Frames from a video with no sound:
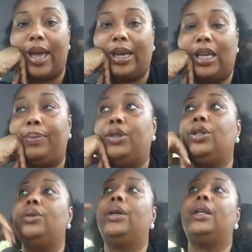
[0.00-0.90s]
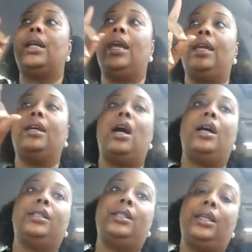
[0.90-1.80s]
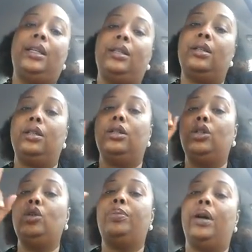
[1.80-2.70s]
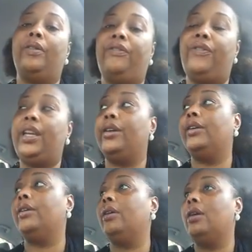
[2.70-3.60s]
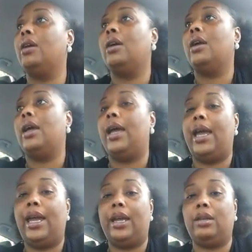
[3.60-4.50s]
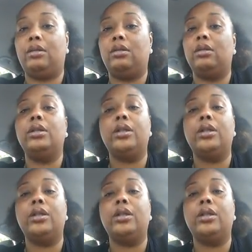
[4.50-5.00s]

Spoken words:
that keeps you in a constant loop of fear and